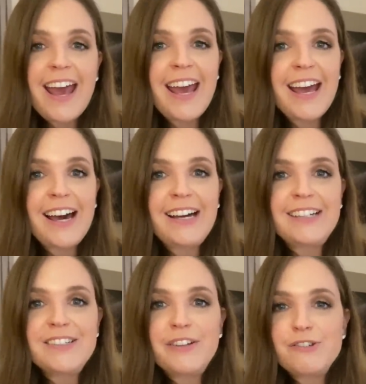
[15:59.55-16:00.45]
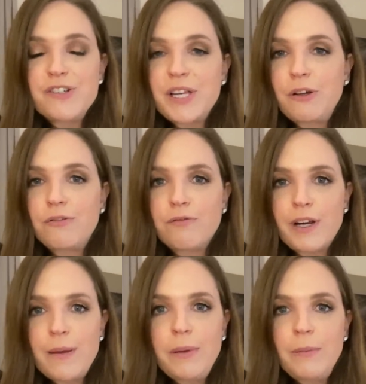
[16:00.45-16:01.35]
and they're just like
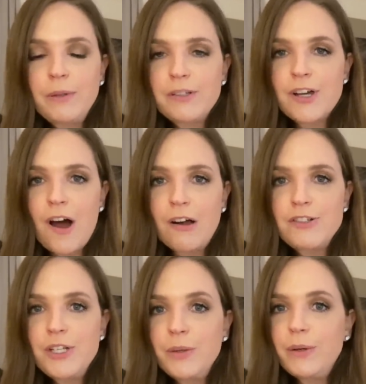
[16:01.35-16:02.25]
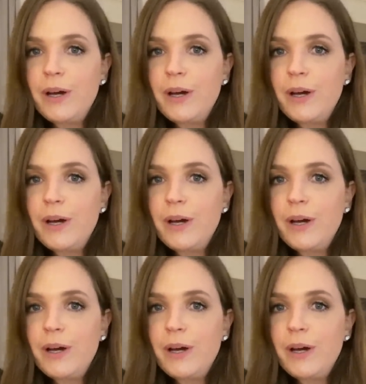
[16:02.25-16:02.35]
great people to talk to